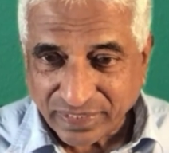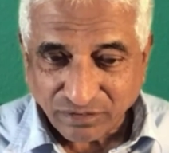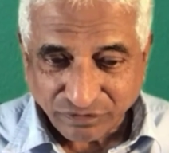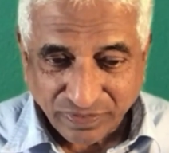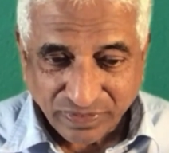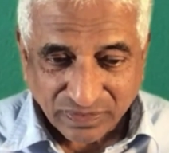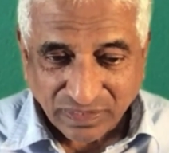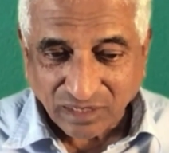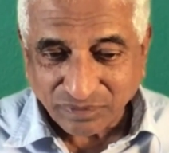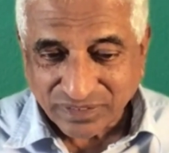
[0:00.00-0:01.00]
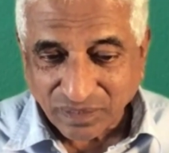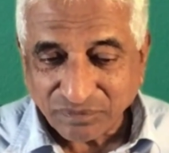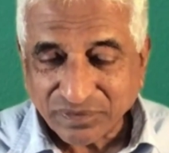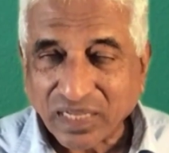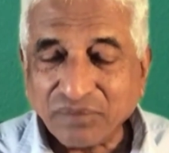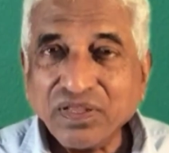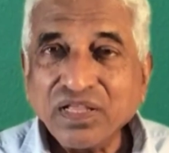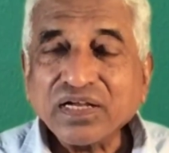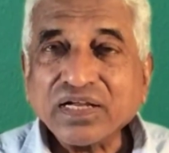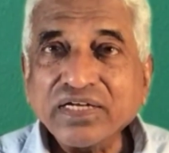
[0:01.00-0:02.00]
end of it, there will be some time.
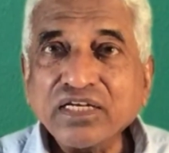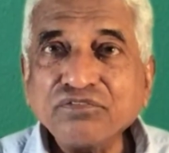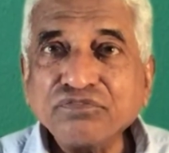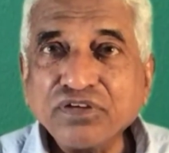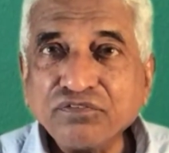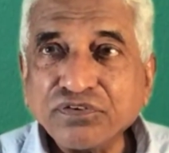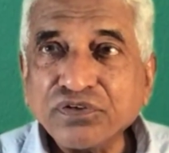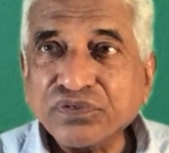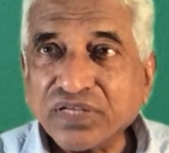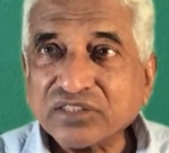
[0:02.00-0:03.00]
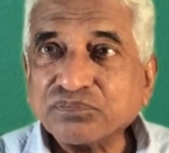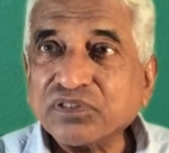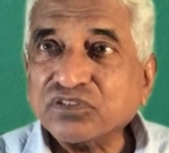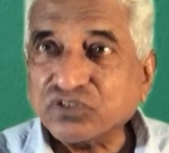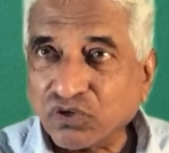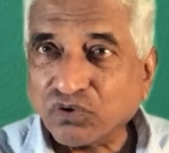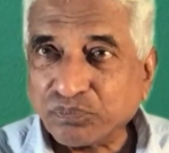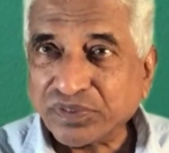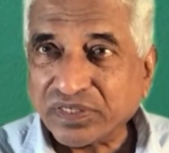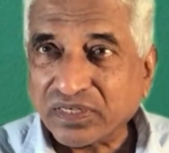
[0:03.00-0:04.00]
Kindly feel free to express your
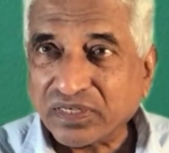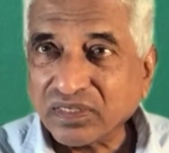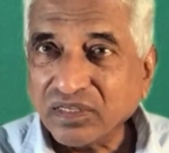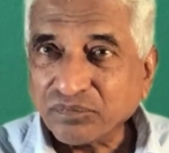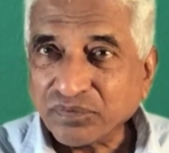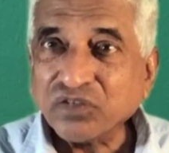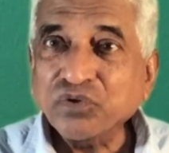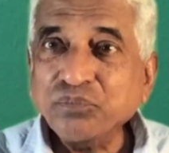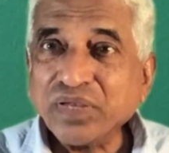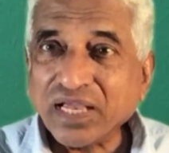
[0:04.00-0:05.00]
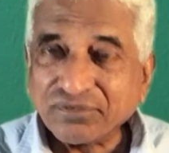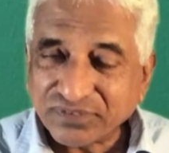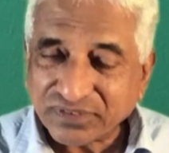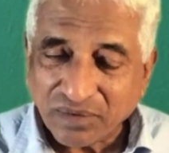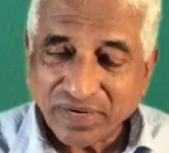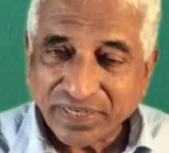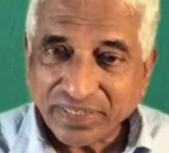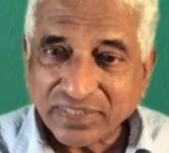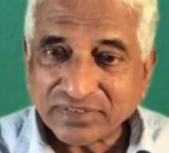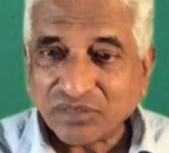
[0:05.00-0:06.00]
opinion. Because you may have some
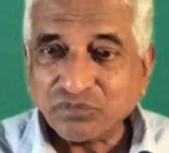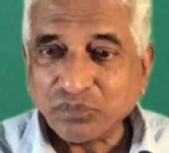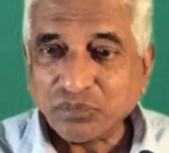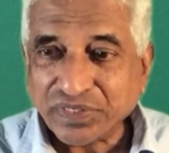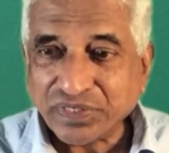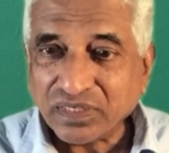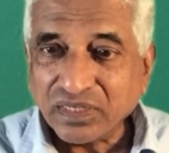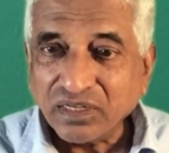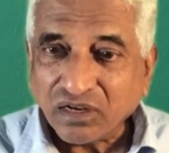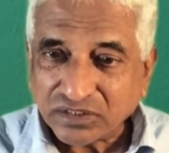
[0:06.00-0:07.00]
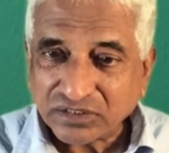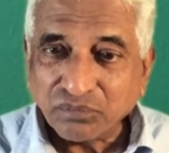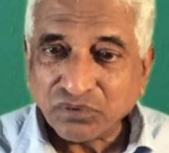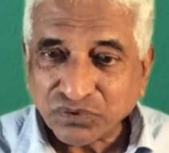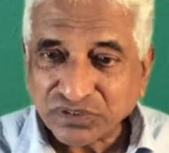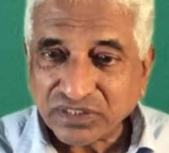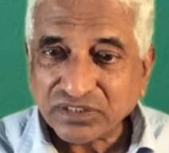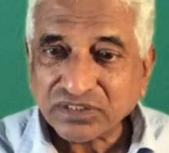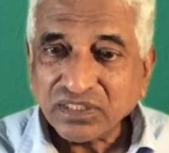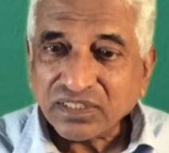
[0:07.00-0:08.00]
idea, some opinion, or some
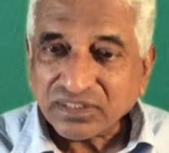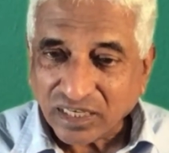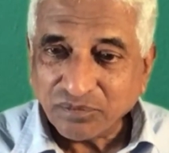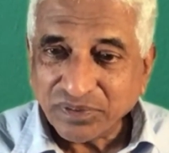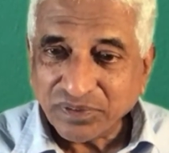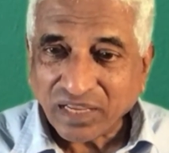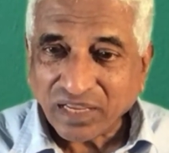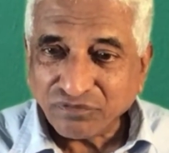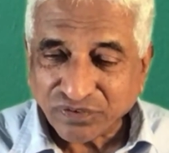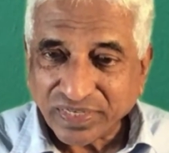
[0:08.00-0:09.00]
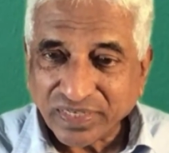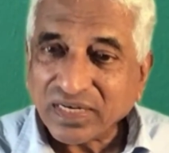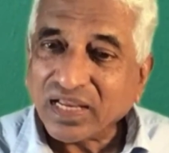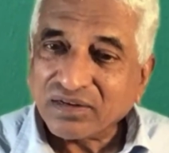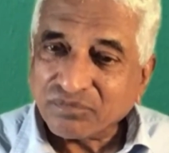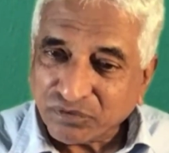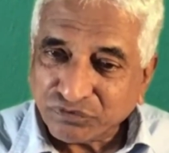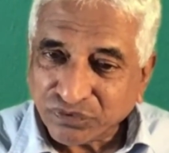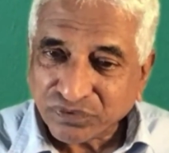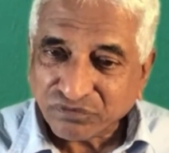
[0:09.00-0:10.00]
questions. There will be time for that
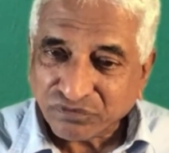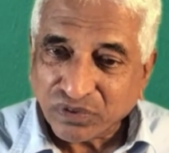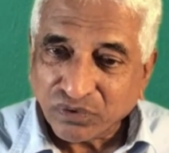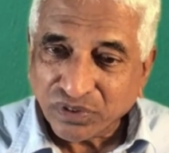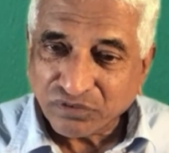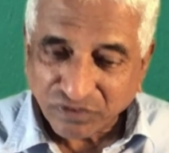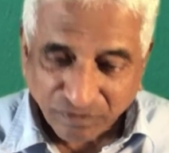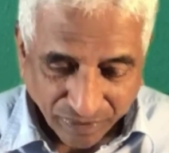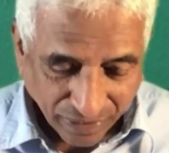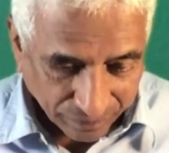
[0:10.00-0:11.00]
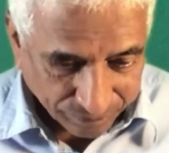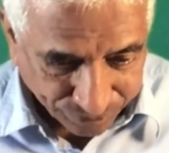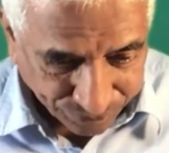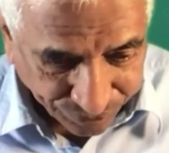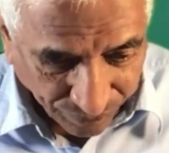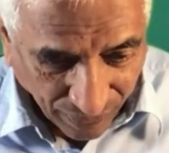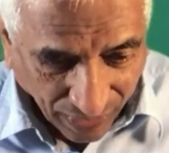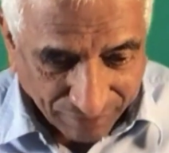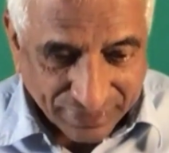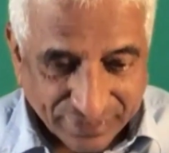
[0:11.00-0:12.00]
before we go in for prayer.
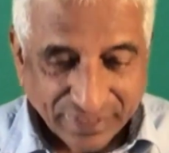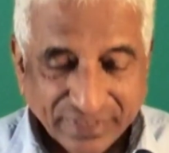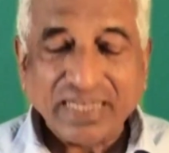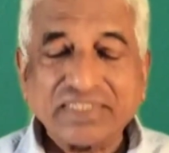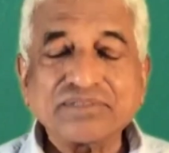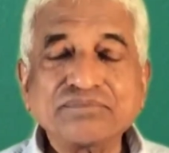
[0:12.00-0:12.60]
Having said that,